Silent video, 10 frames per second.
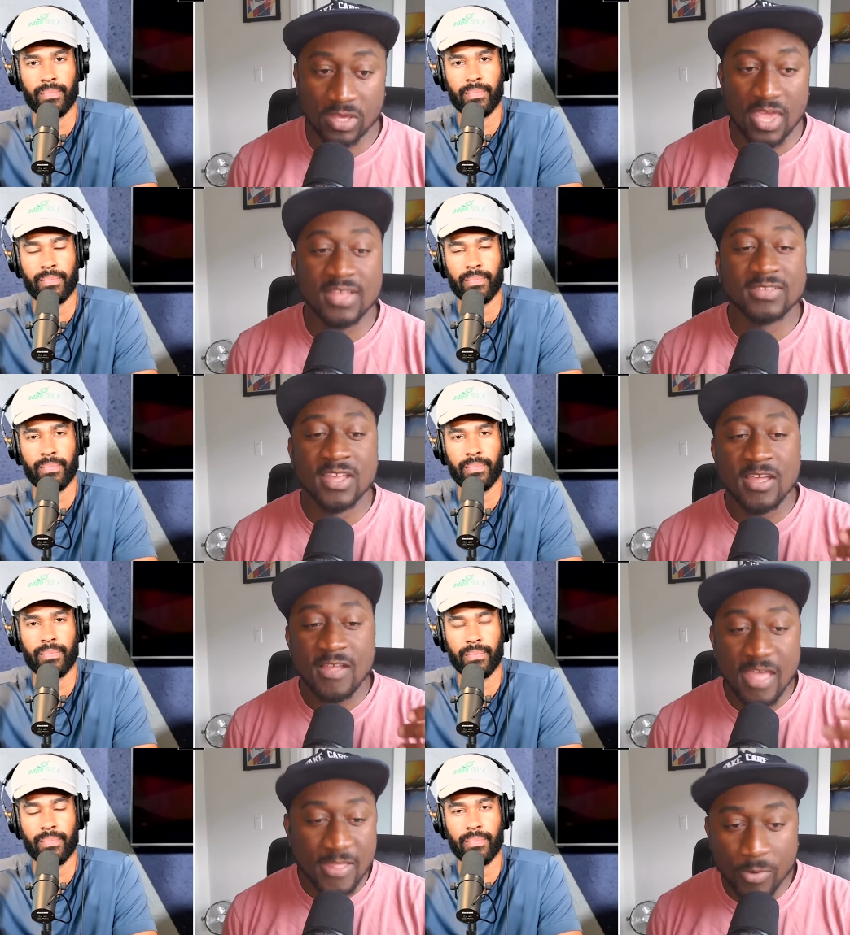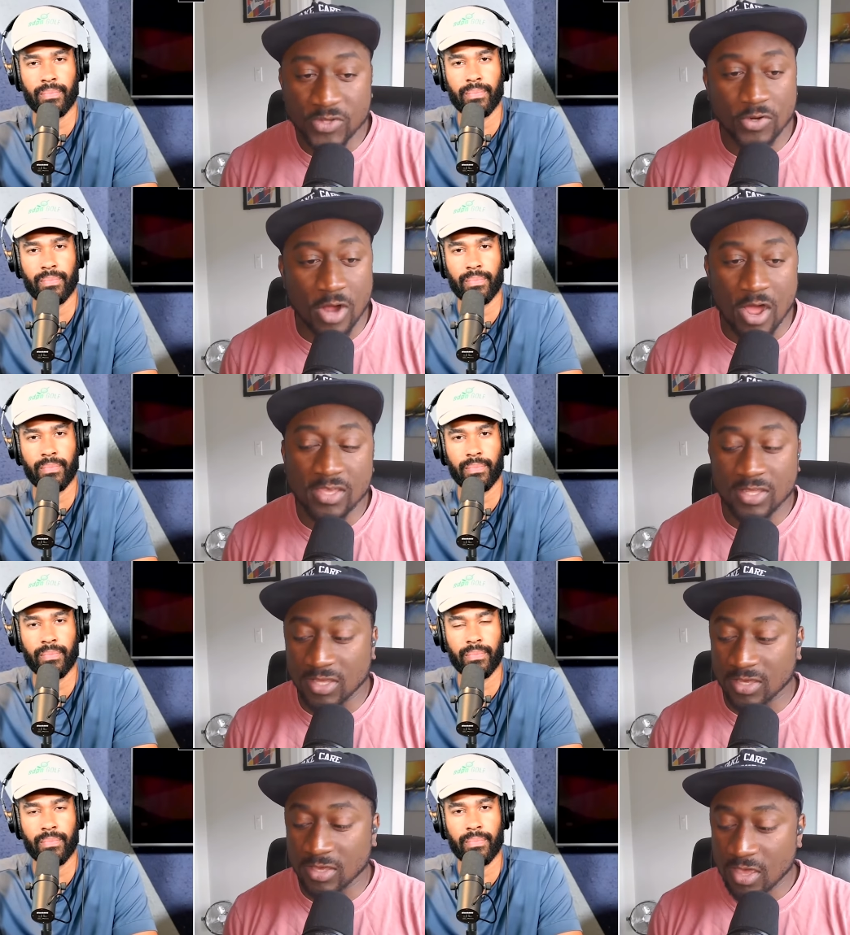Speaker 1: Hurricanes and the Western Hockey
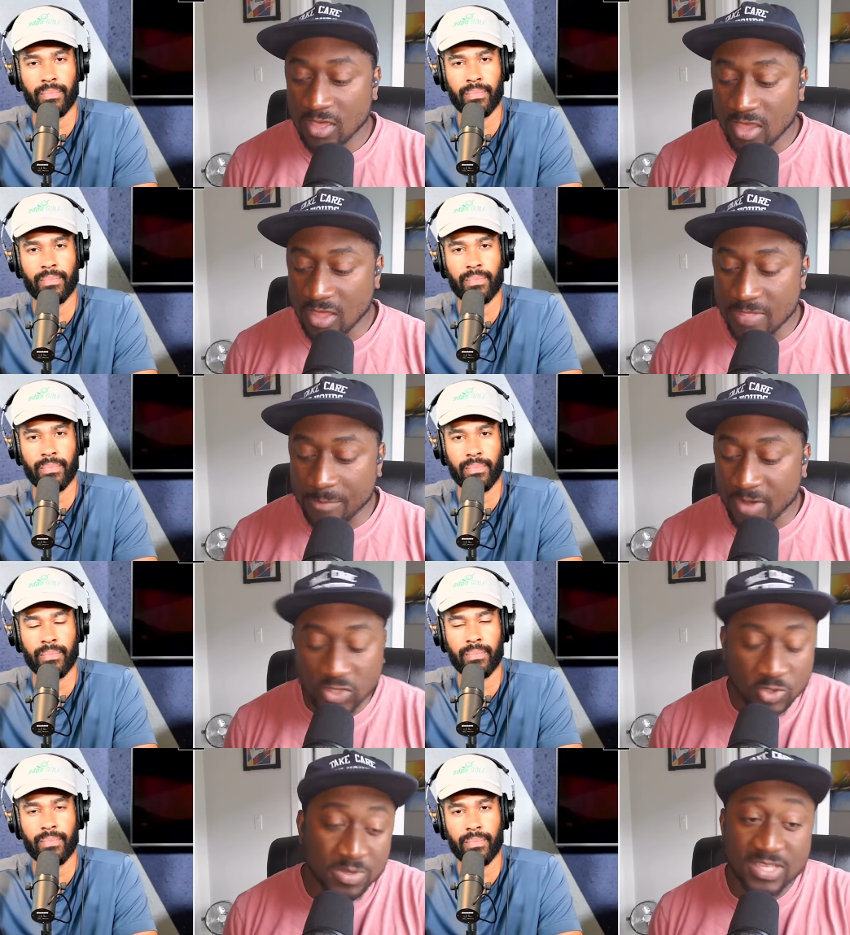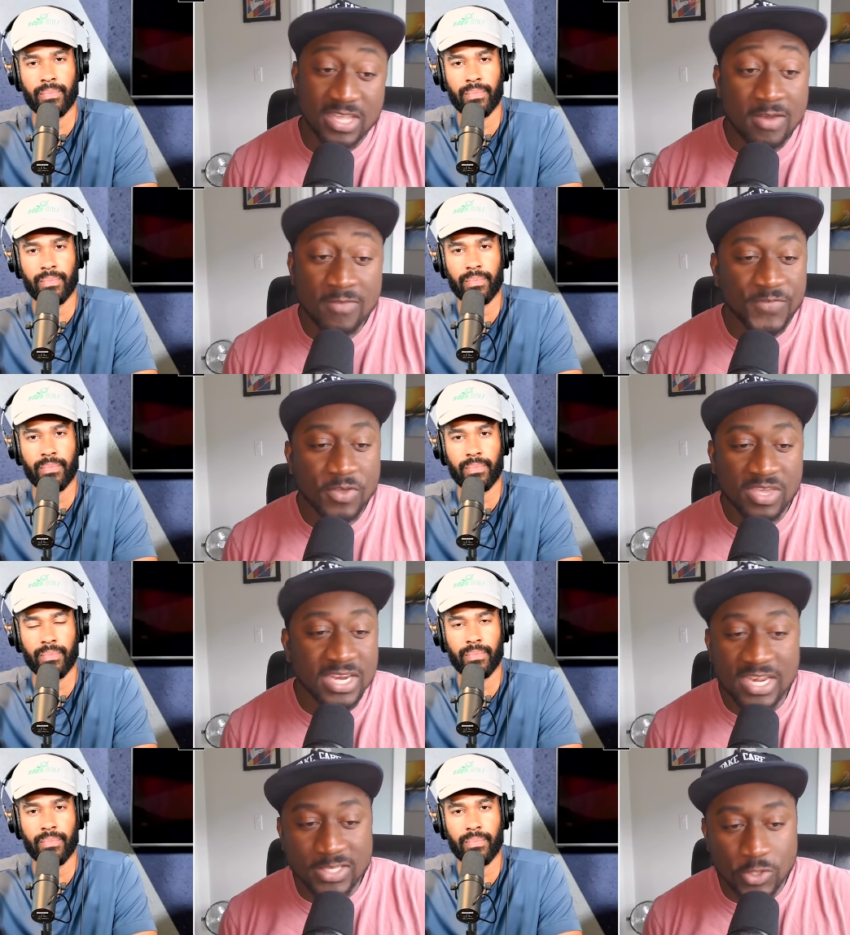League in that process because they didn't feel
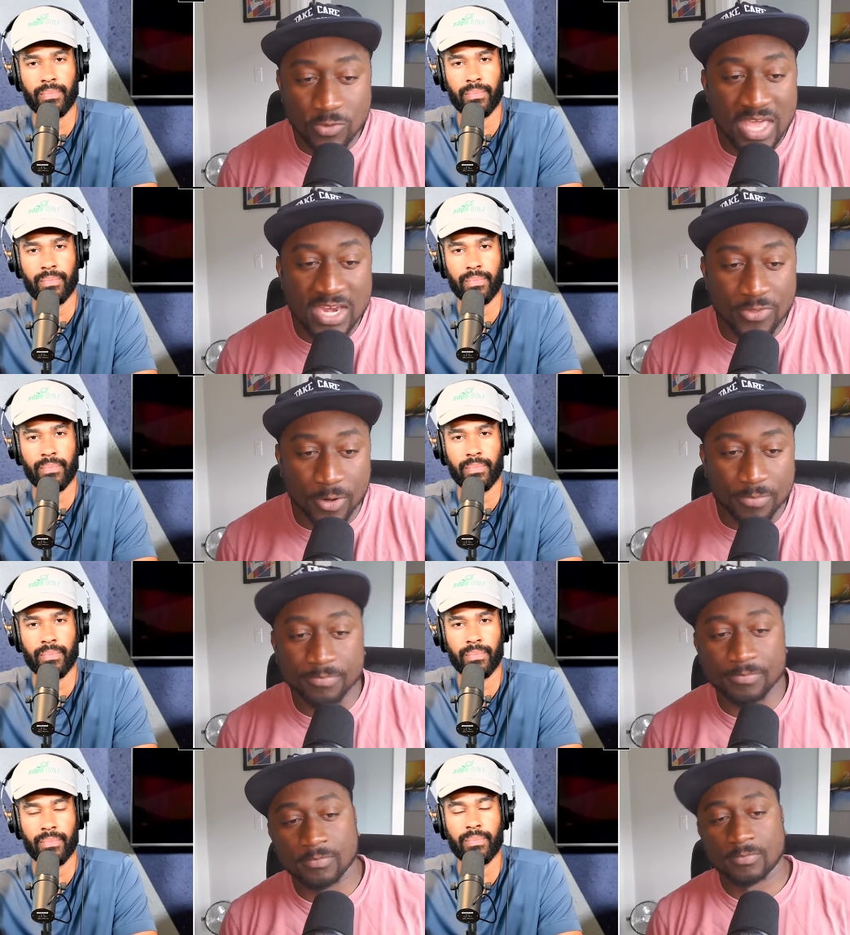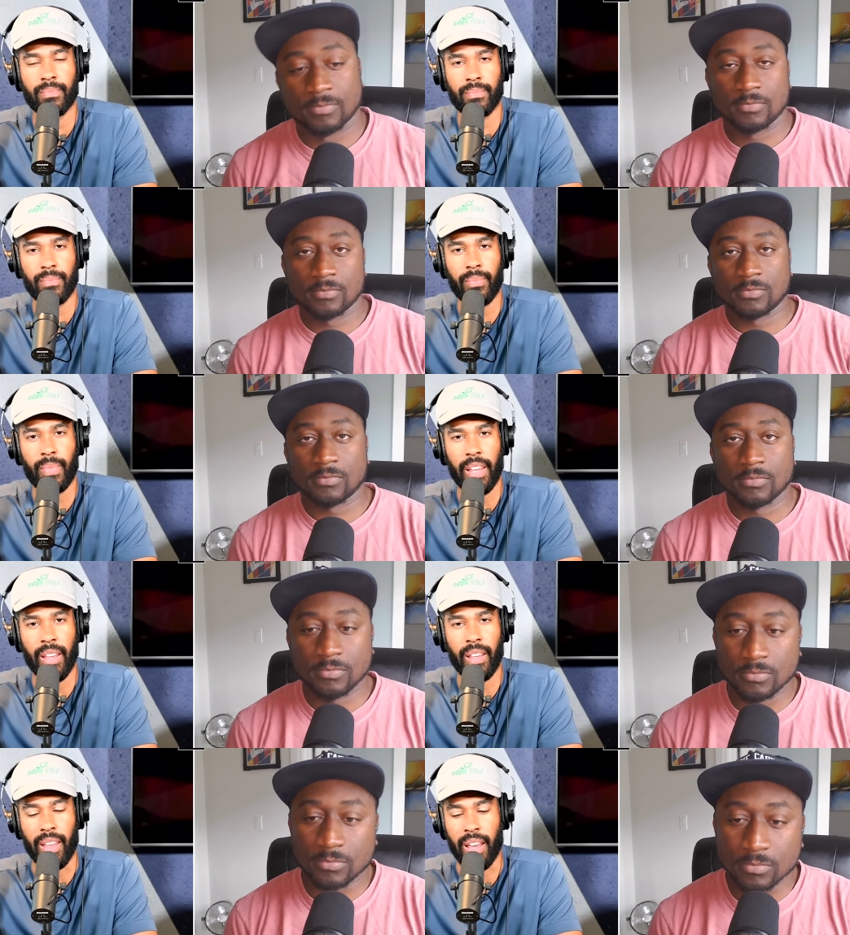he needed to do that either.
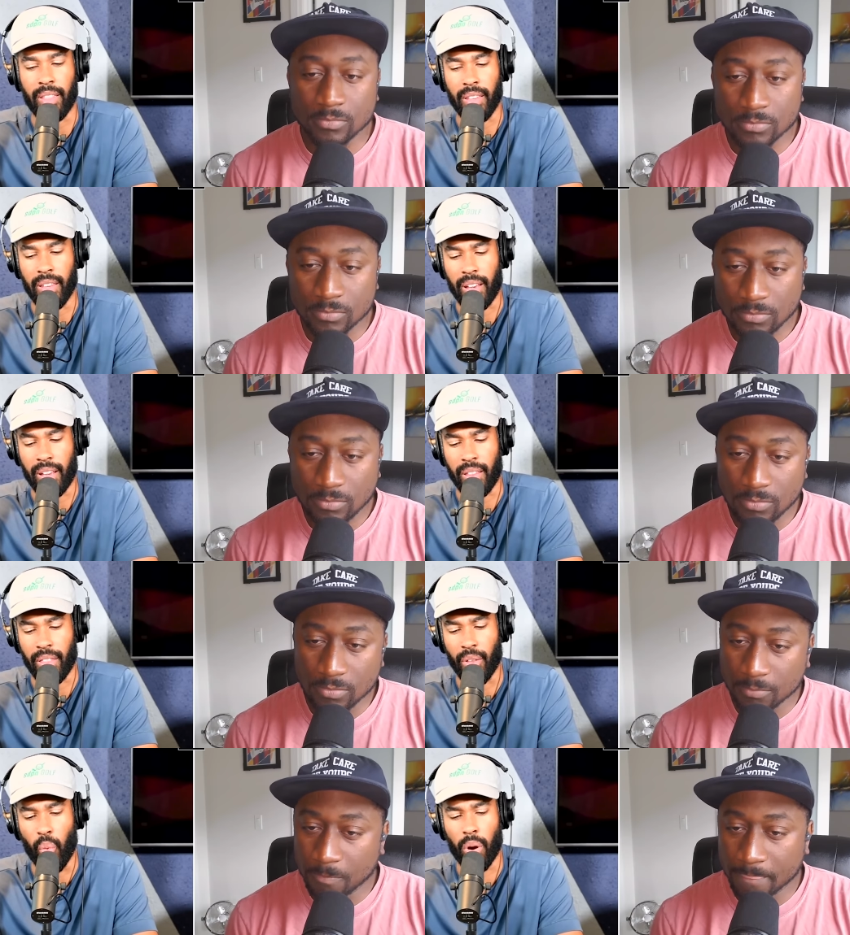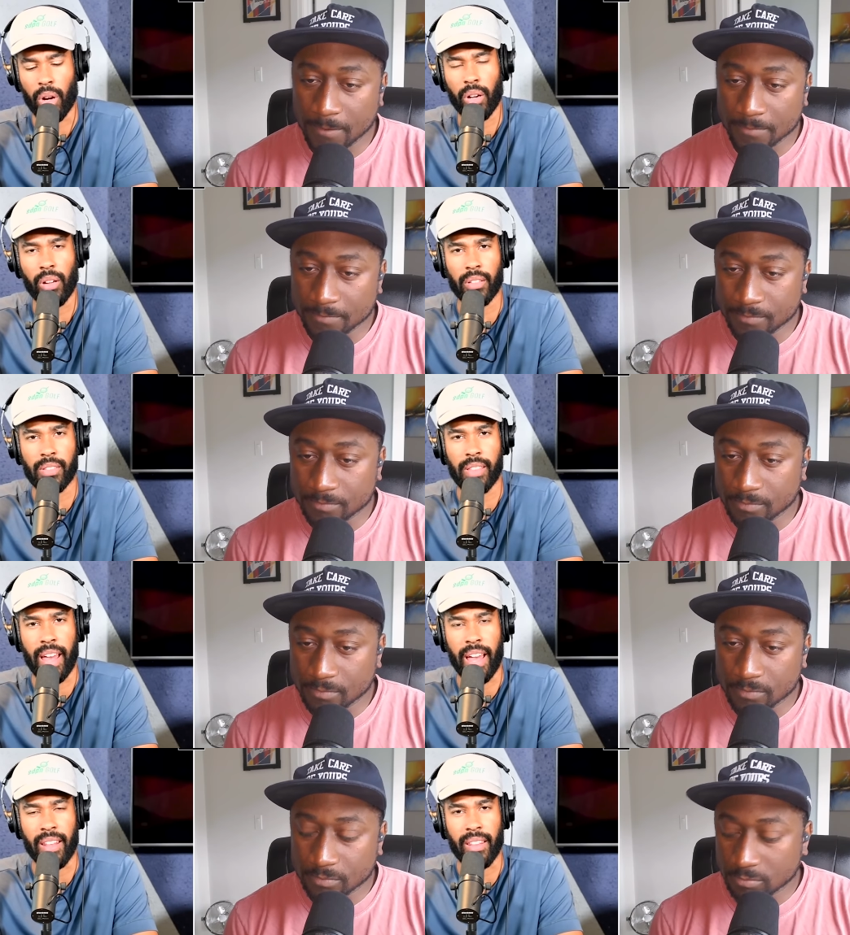
Speaker 2: Yeah, the uh, the work
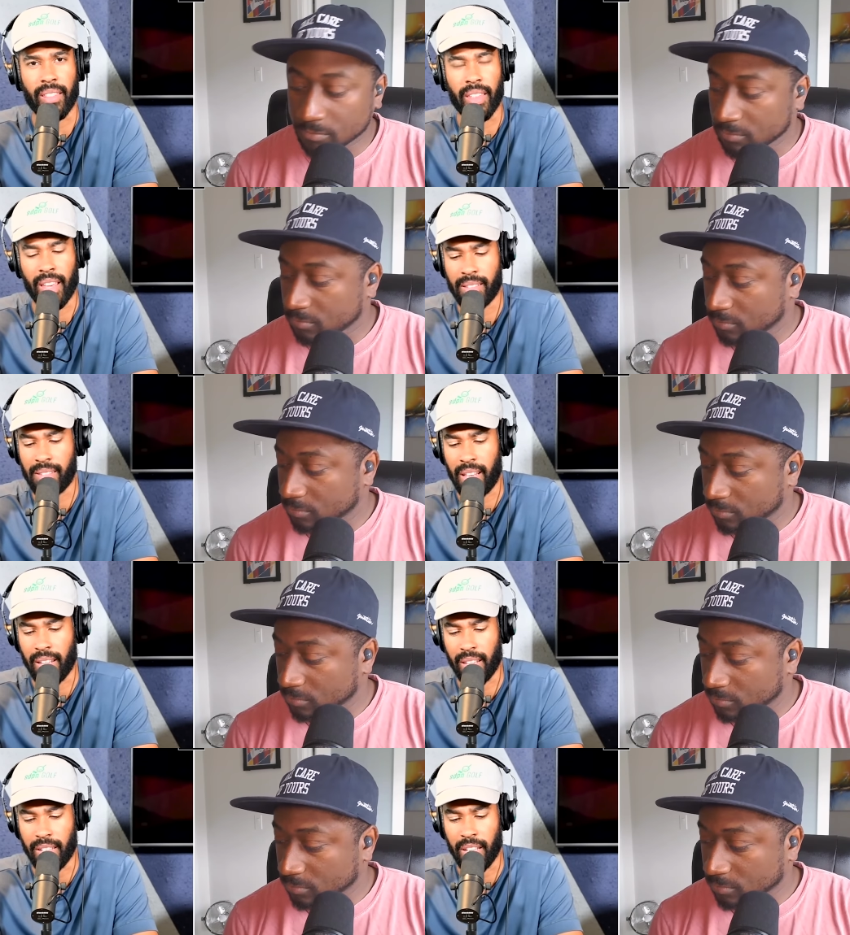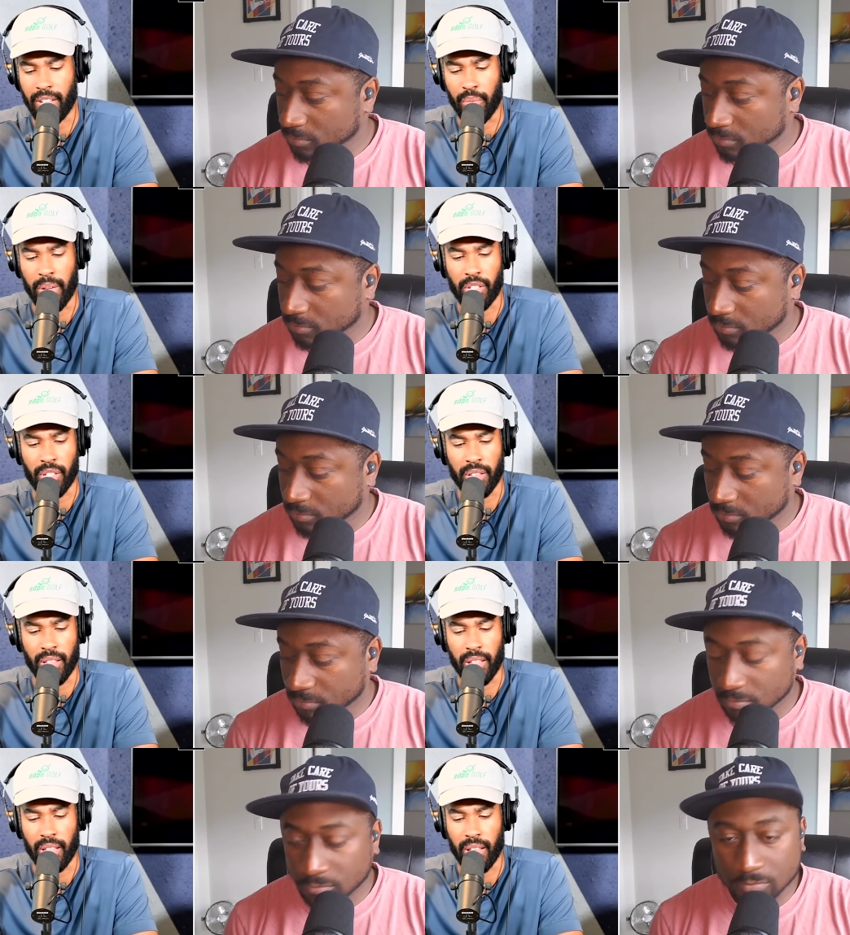that they said he did. You mentioned
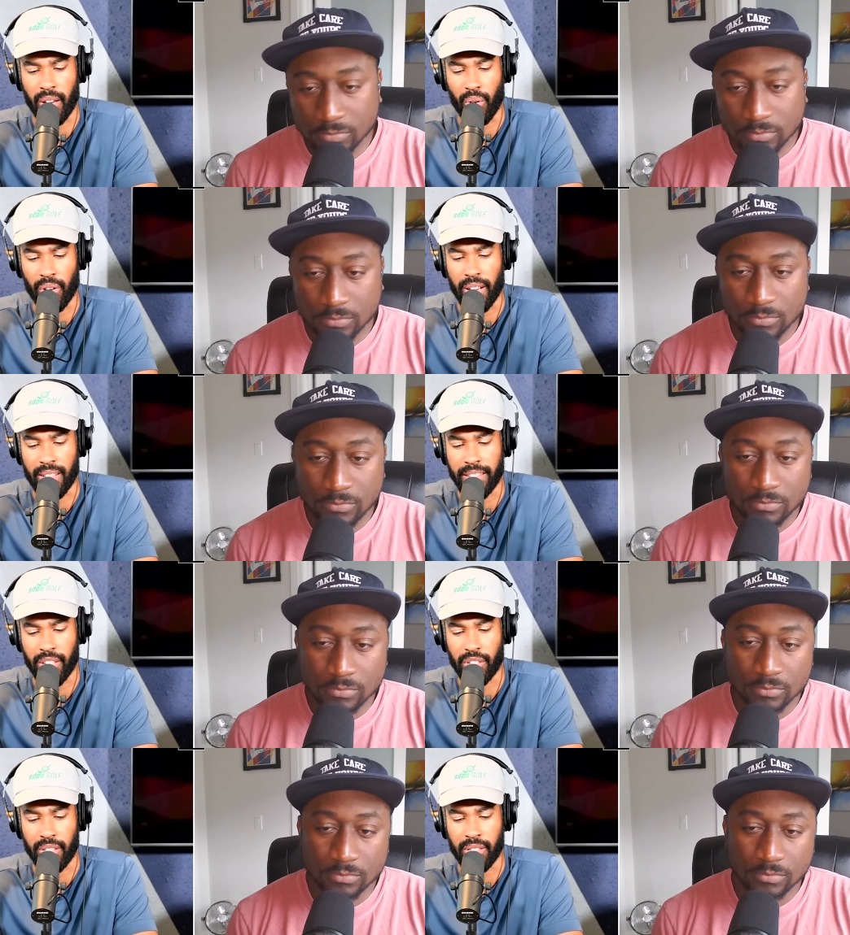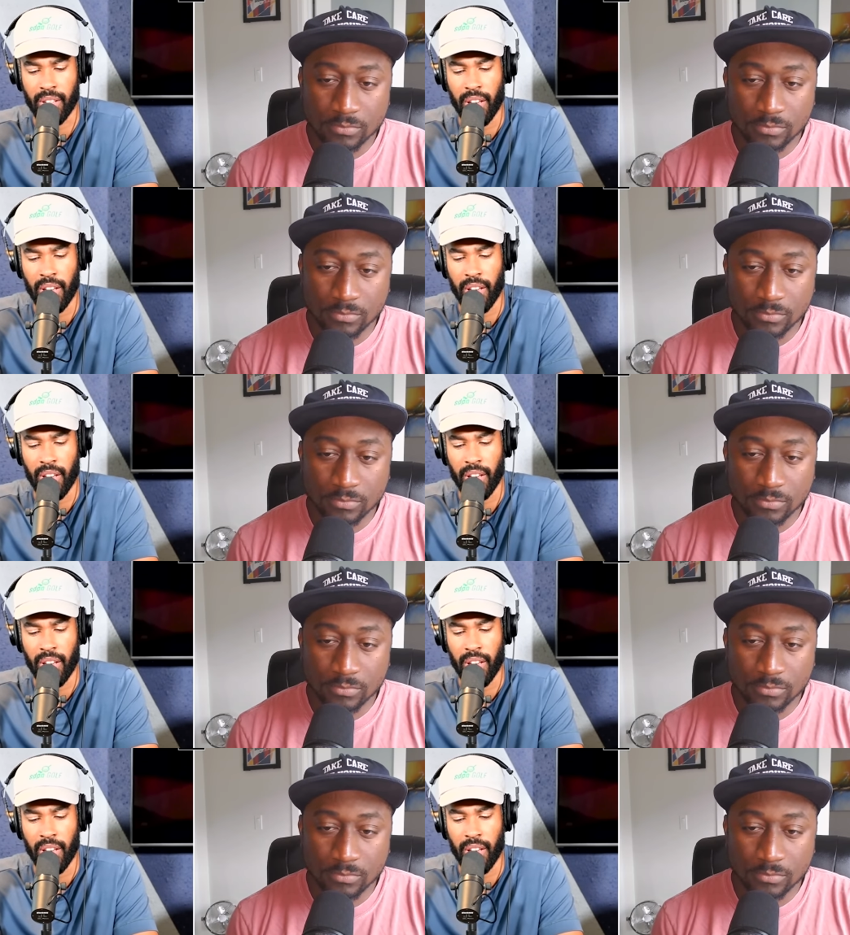the uh, organization.